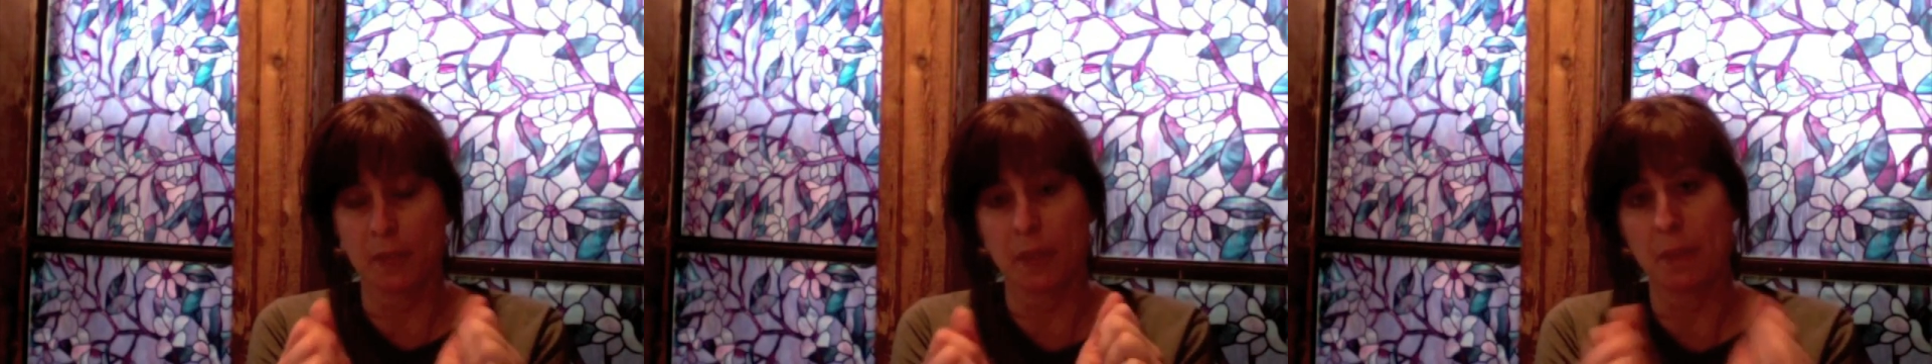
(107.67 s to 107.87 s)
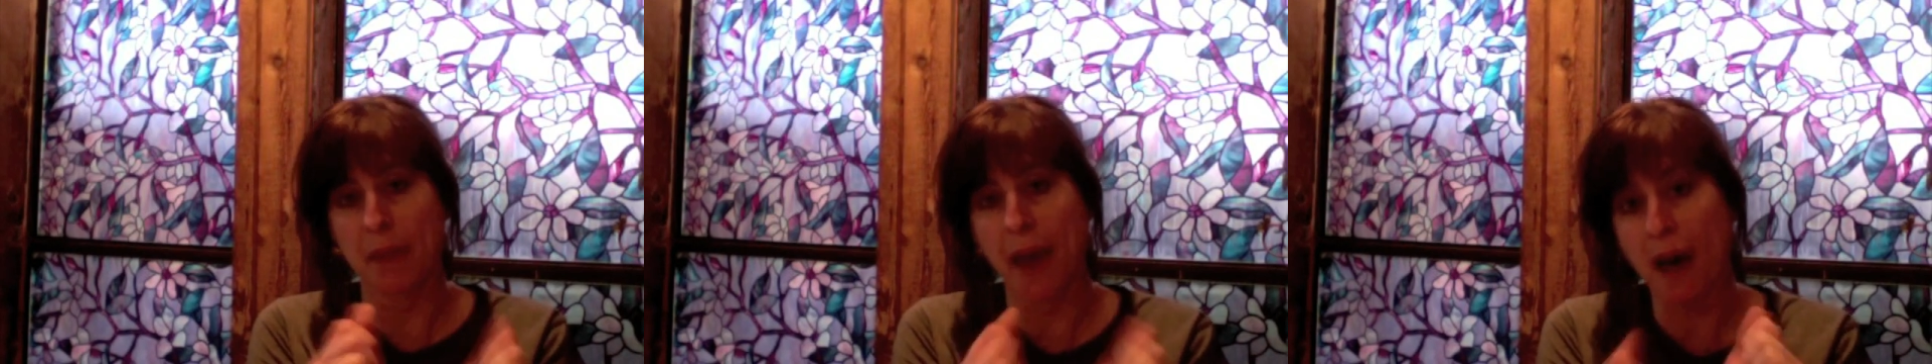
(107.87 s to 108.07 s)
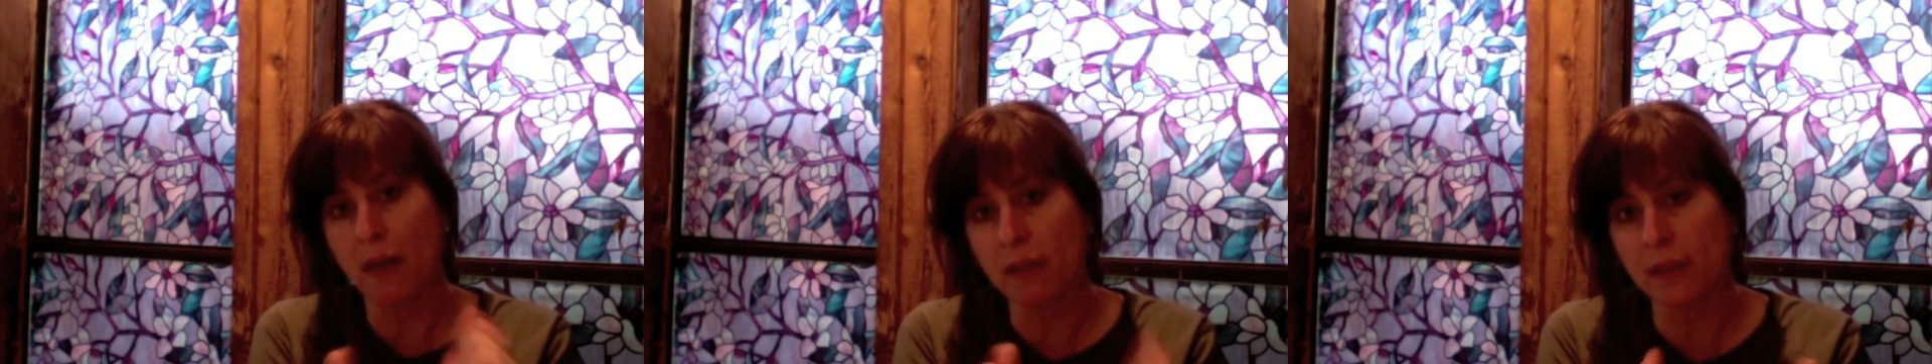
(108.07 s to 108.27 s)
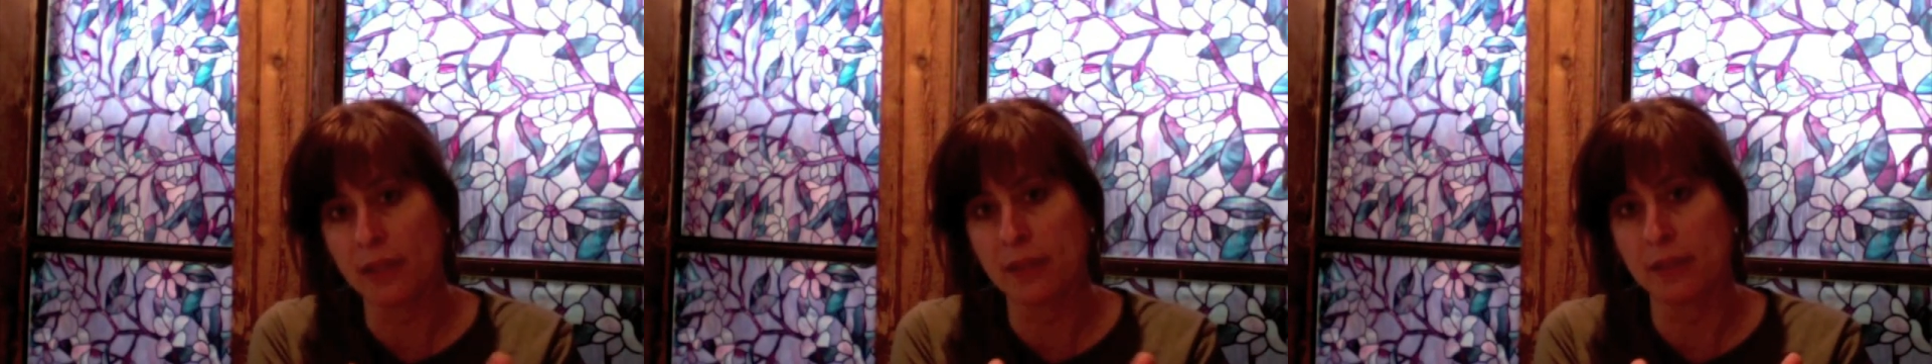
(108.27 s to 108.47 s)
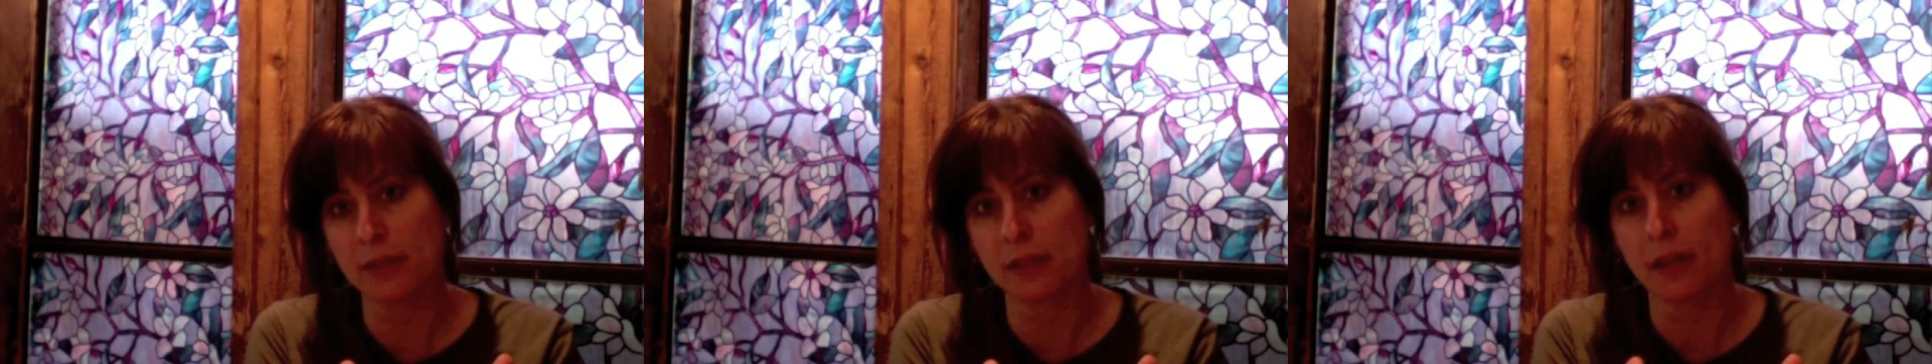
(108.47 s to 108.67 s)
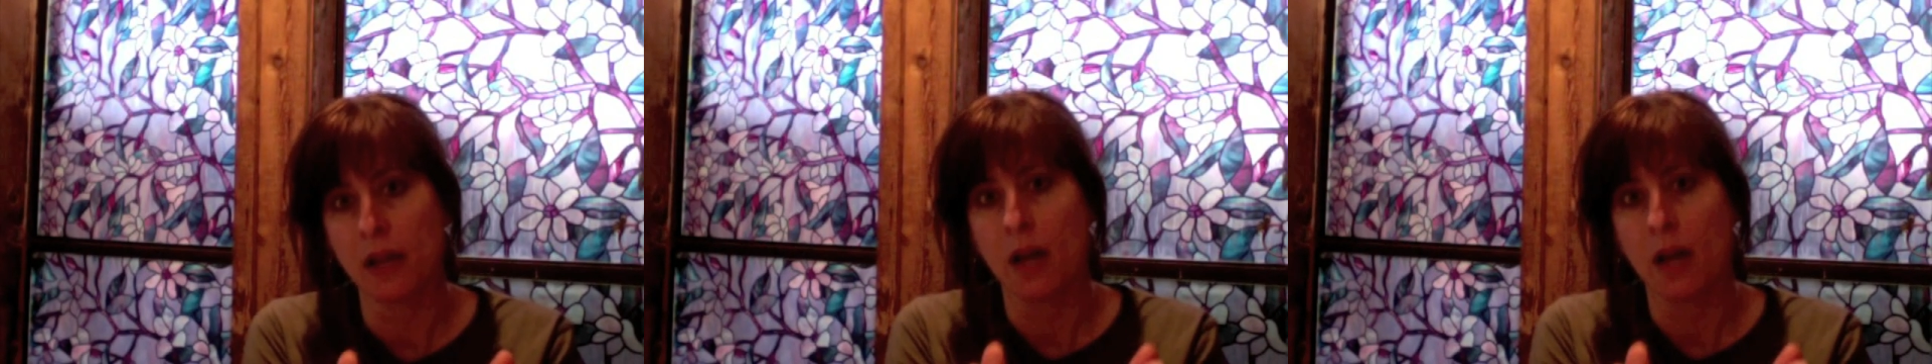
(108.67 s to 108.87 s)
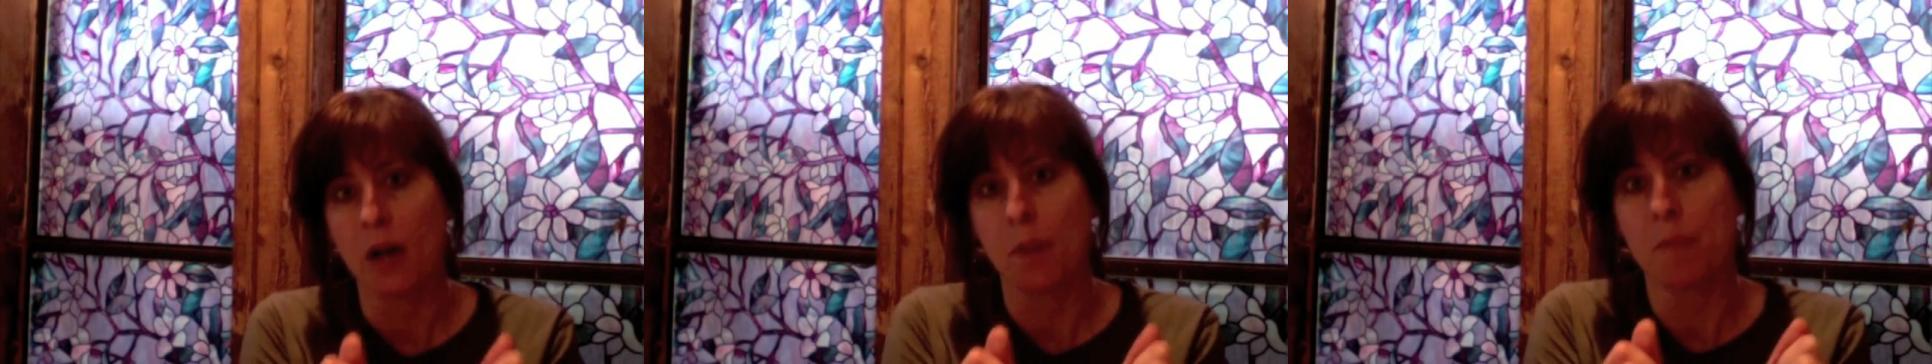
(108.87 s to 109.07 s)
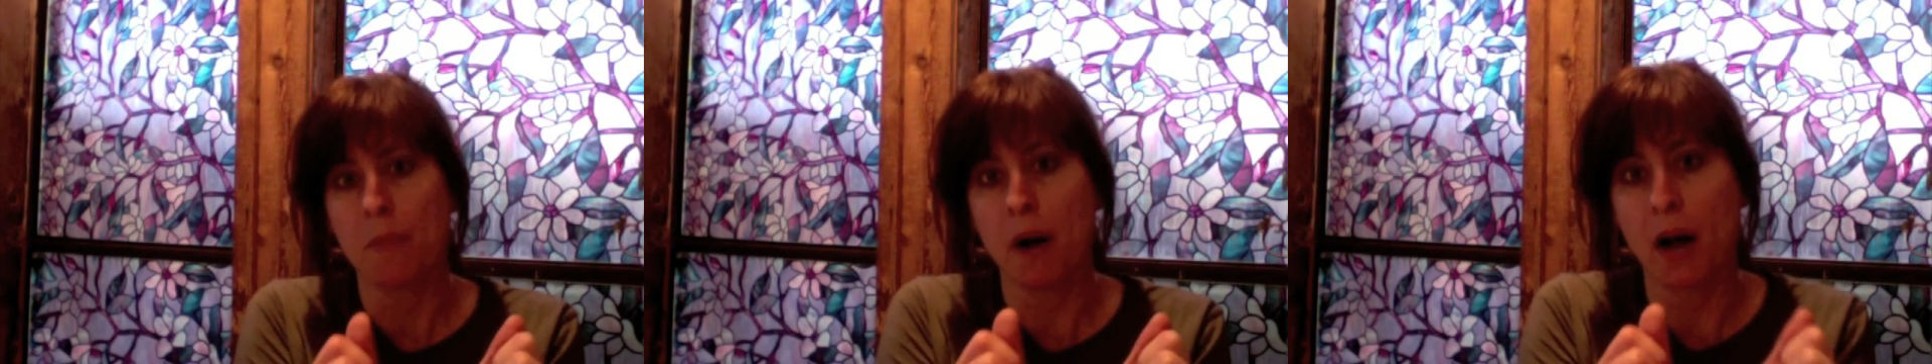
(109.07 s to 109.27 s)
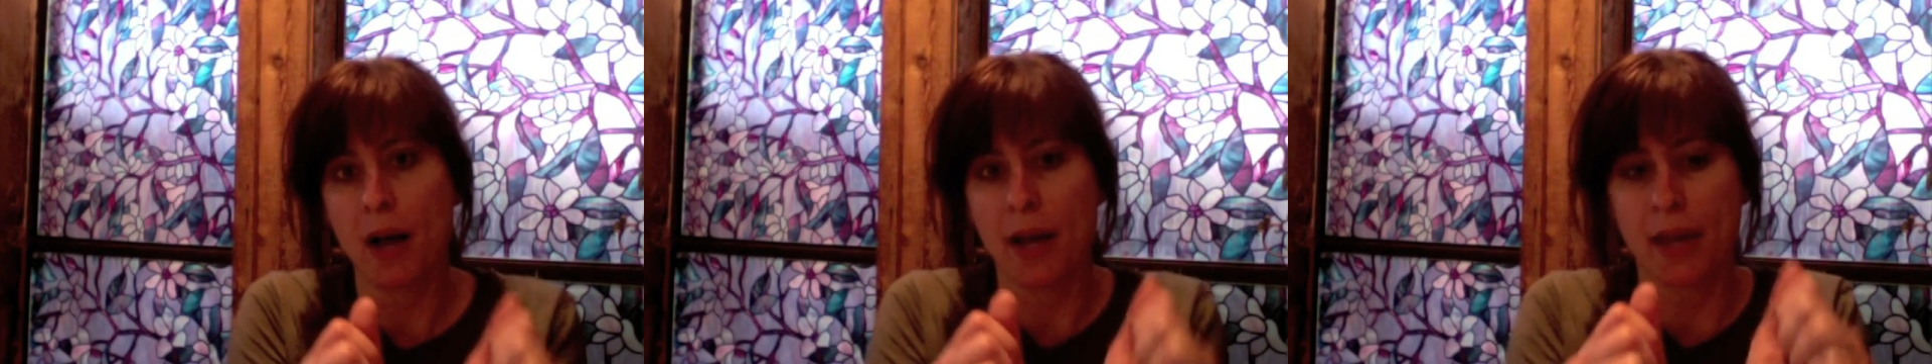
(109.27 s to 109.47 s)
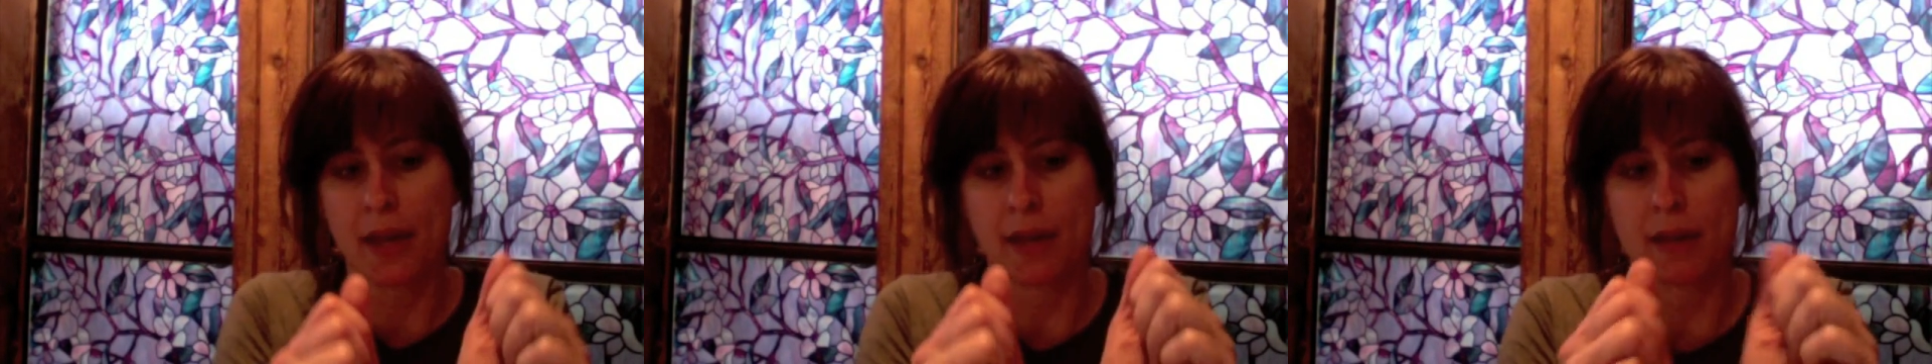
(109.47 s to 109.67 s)
balanced
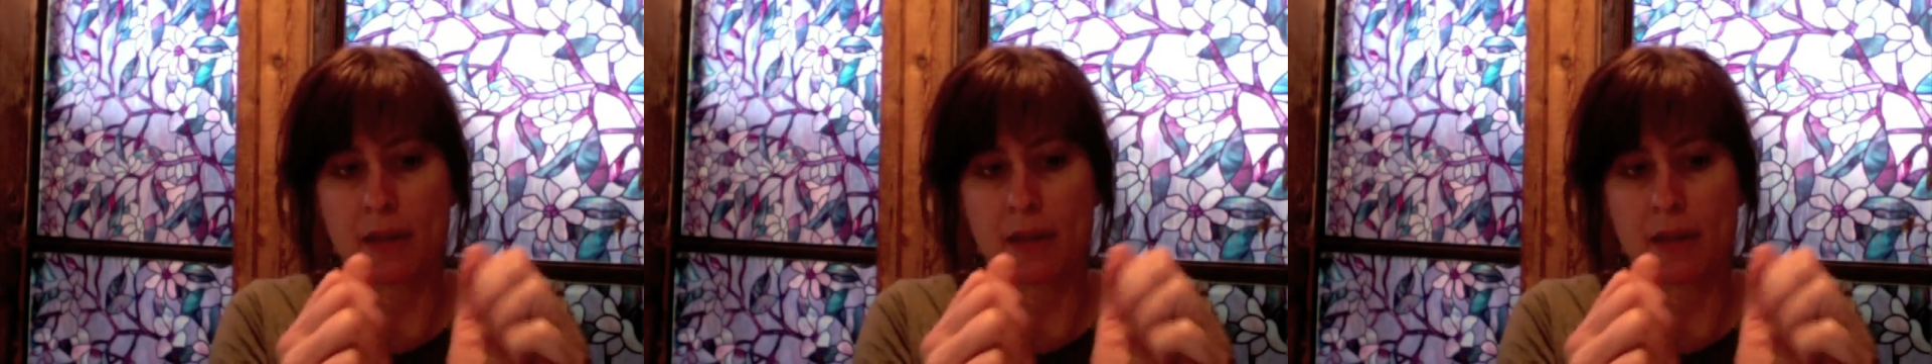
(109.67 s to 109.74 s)
by